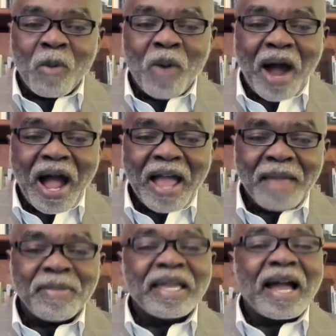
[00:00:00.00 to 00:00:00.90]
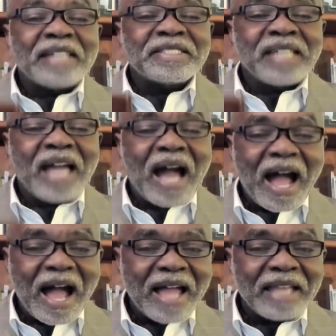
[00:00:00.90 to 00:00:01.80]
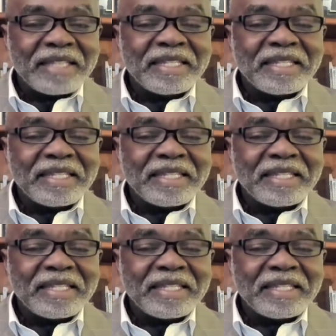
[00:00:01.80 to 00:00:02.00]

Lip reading: Why? Because God